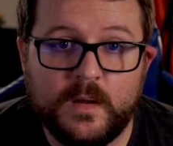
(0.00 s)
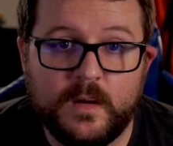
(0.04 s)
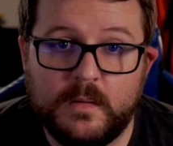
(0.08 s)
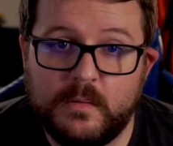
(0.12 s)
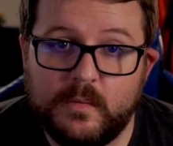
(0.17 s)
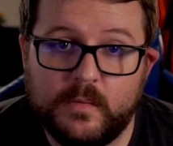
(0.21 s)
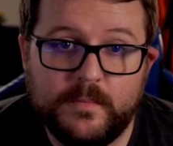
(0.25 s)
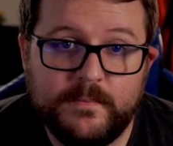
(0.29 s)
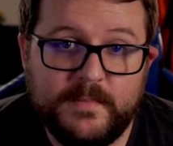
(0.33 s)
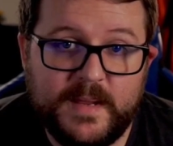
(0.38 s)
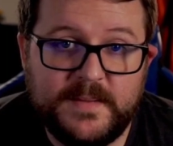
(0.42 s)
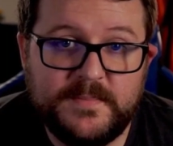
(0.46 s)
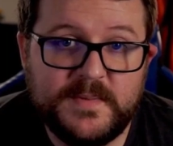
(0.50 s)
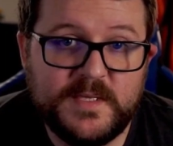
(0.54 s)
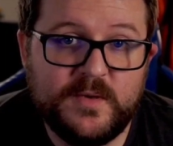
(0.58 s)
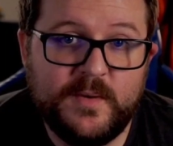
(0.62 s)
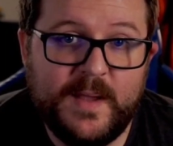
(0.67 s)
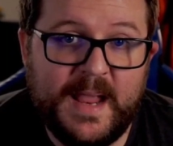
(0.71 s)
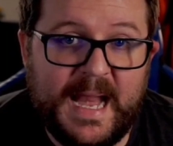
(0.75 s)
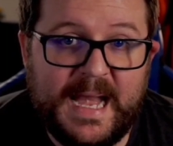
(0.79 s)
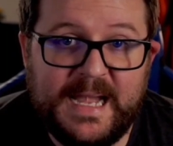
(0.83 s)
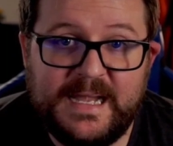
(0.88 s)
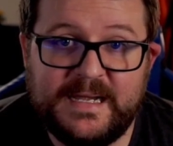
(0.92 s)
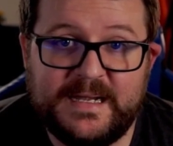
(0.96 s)
Or maybe you
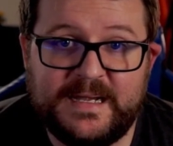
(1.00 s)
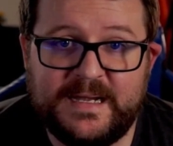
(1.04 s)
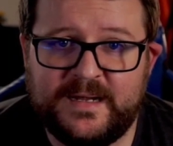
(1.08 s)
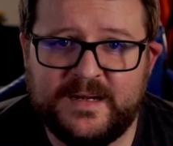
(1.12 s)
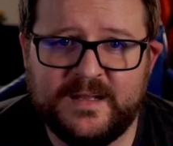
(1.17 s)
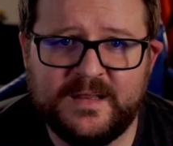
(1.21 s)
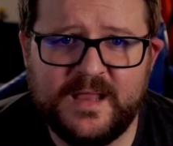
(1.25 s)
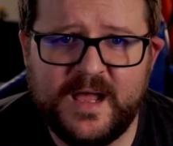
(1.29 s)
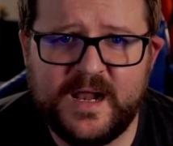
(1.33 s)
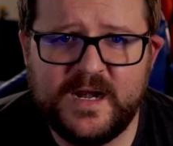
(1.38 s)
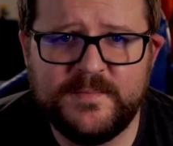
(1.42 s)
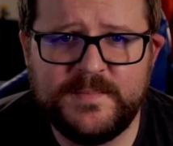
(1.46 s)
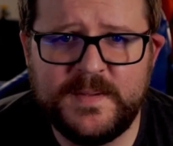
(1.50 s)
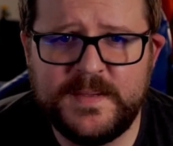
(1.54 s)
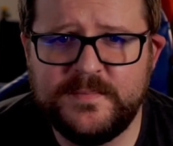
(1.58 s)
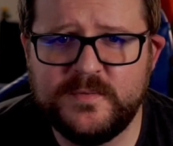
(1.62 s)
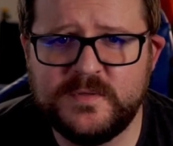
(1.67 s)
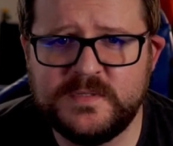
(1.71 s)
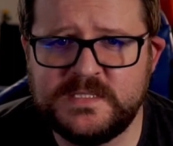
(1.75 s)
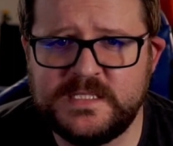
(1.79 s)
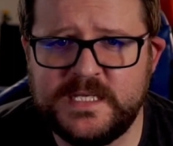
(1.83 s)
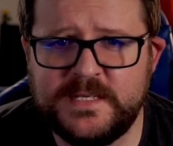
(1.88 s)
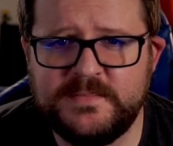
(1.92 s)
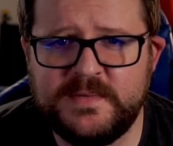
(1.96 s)
hated it. A lot of
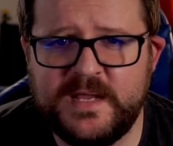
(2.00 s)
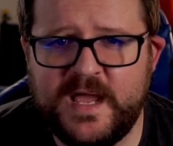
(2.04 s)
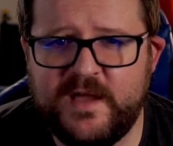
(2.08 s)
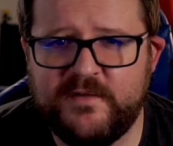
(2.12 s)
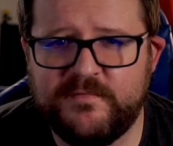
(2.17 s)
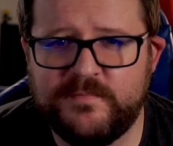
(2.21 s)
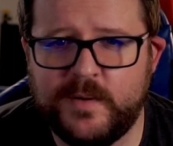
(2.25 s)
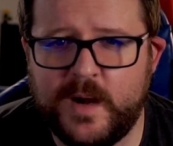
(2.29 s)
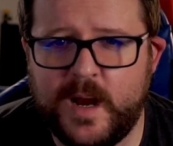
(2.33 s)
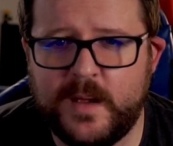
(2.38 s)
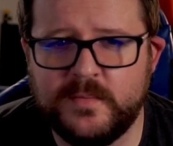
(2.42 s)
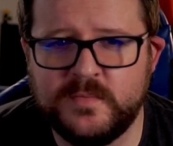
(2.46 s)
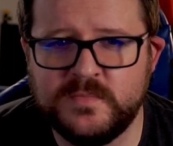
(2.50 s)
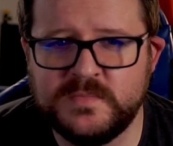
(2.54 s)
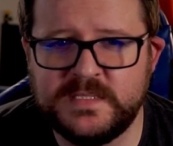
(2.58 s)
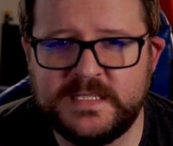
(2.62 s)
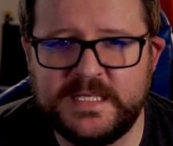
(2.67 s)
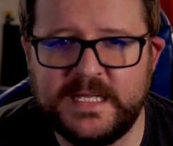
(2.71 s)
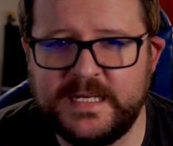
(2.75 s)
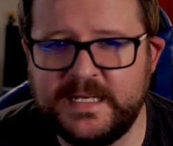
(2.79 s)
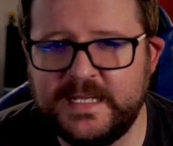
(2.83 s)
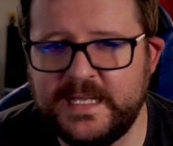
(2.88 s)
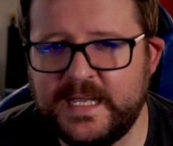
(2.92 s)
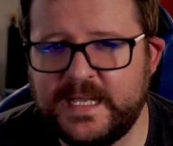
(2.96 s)
people seem to have problems
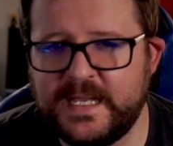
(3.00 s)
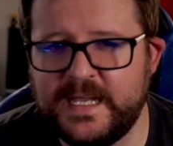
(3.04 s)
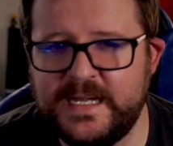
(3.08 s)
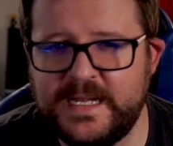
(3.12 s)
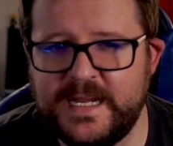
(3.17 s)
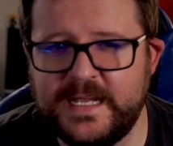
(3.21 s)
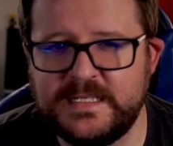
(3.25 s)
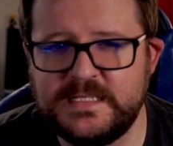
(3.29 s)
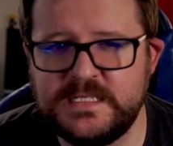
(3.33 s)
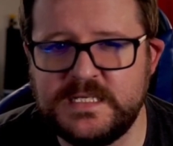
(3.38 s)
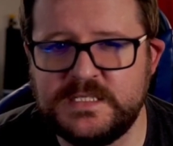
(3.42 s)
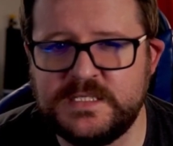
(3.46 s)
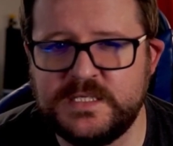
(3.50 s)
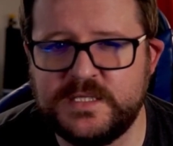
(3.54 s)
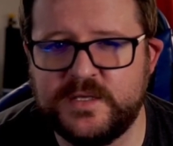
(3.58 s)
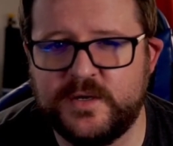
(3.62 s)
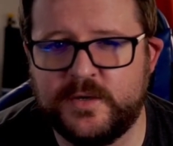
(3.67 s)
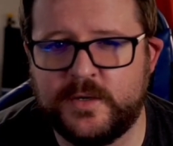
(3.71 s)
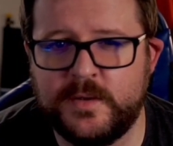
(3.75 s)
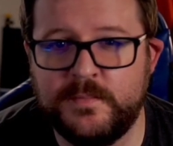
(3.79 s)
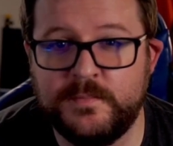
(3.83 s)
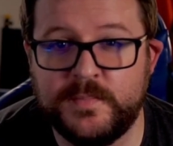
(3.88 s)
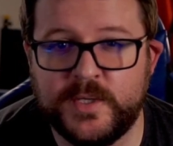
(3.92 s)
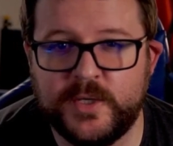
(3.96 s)
getting it connected to
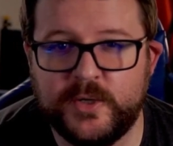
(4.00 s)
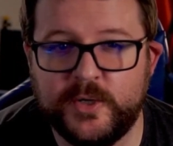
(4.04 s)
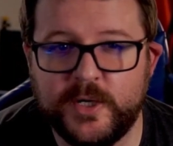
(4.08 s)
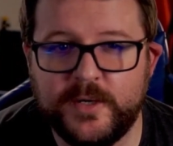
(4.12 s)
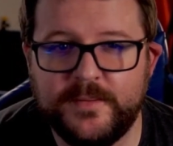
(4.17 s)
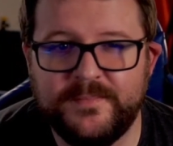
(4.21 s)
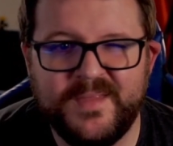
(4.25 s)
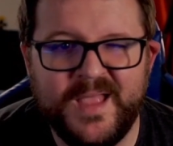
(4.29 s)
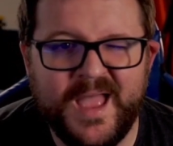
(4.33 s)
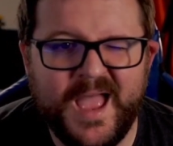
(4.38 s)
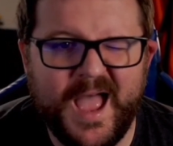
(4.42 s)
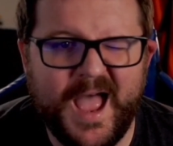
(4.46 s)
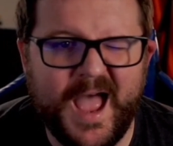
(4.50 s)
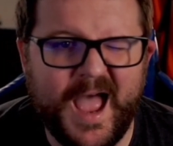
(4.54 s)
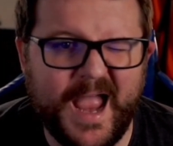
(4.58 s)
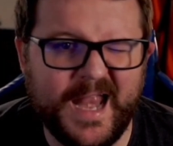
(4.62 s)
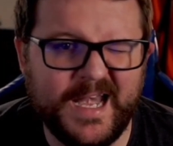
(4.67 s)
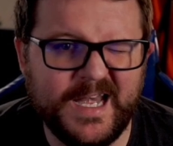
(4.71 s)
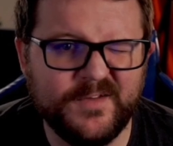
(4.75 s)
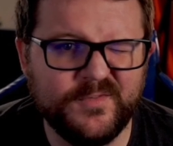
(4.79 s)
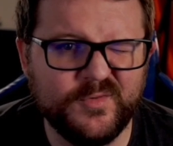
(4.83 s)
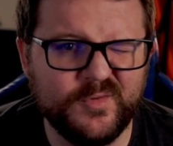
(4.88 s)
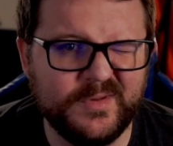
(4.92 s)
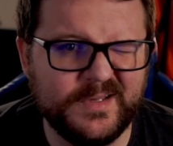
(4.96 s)
their computer.
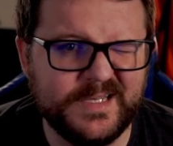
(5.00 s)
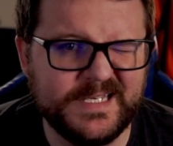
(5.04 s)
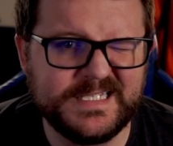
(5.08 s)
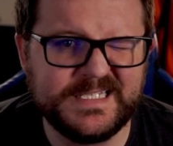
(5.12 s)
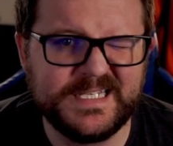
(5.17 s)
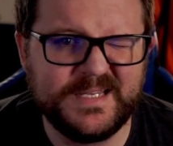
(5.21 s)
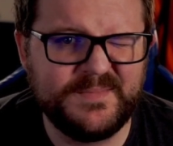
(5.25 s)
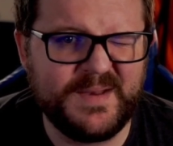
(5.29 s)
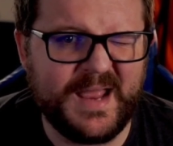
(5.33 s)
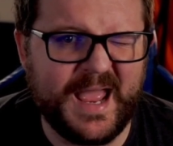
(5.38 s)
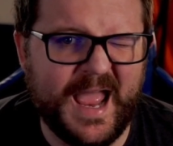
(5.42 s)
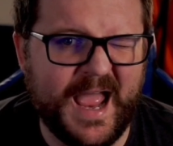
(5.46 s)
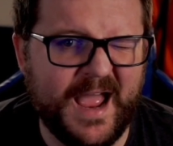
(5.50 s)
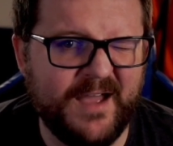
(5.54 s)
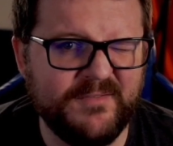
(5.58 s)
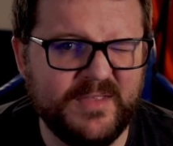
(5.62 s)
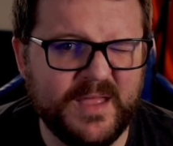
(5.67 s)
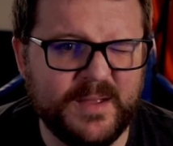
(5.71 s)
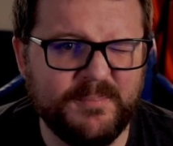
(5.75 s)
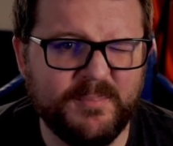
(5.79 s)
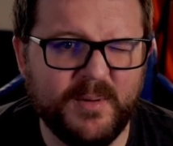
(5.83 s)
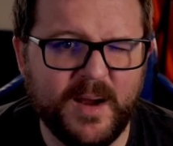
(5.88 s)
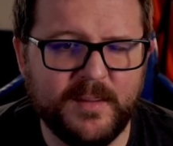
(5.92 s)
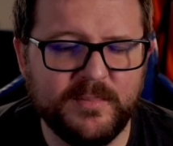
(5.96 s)
I never really seem to have
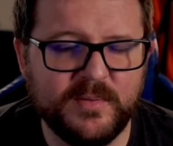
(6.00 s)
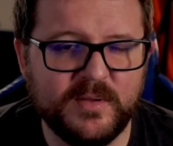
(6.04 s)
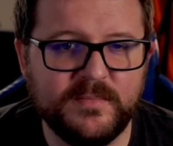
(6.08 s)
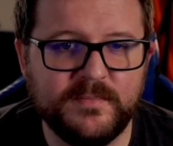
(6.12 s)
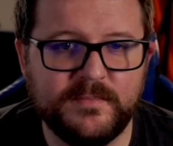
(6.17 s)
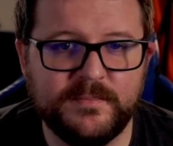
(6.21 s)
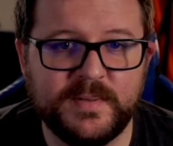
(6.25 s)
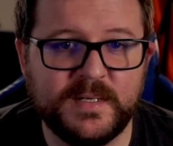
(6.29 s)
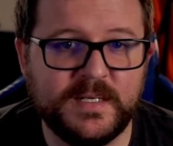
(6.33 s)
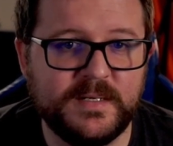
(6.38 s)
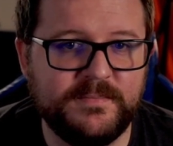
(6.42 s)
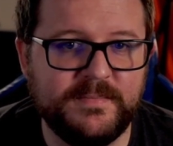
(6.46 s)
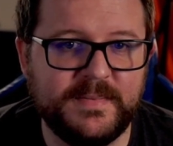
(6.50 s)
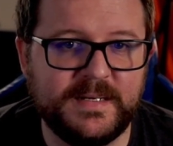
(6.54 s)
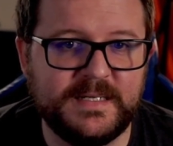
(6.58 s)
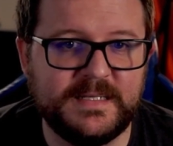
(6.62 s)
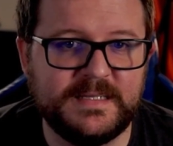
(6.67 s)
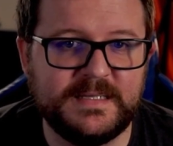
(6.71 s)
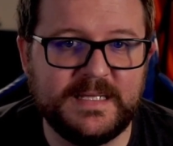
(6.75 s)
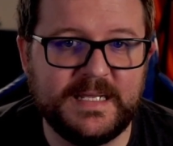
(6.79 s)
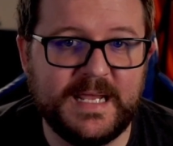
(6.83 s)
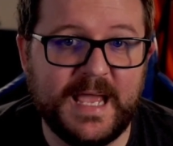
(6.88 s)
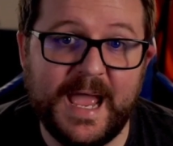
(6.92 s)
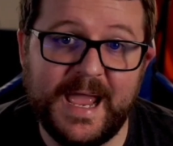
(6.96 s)
that problem, but
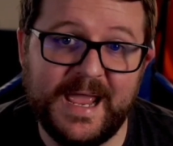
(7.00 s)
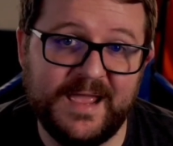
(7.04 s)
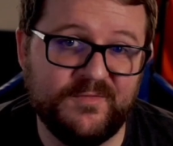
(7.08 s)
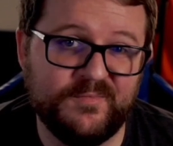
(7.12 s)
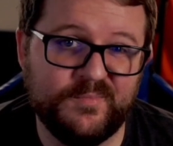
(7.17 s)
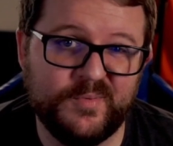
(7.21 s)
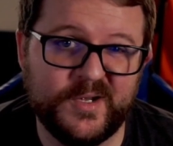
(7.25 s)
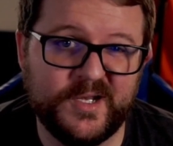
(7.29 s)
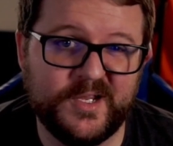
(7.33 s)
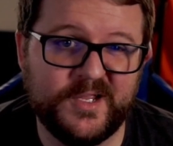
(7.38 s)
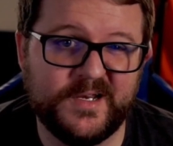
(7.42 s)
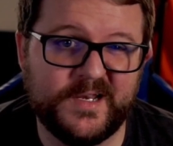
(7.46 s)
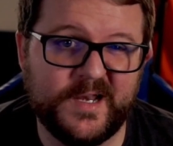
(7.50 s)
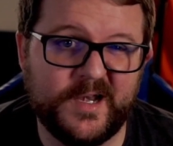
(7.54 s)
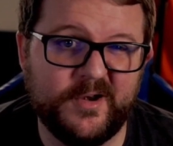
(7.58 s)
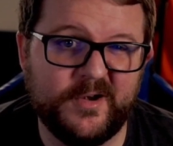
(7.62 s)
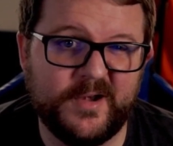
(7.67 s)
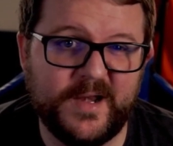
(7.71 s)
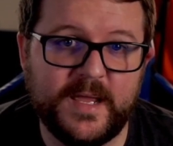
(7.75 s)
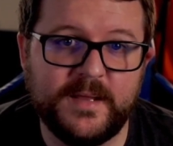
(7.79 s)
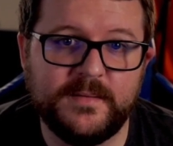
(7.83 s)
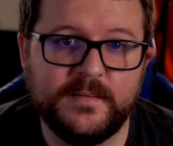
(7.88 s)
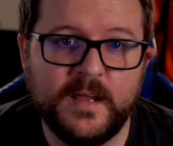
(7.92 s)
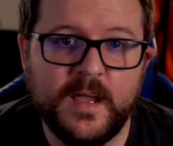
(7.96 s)
admittedly, I have pretty good internet.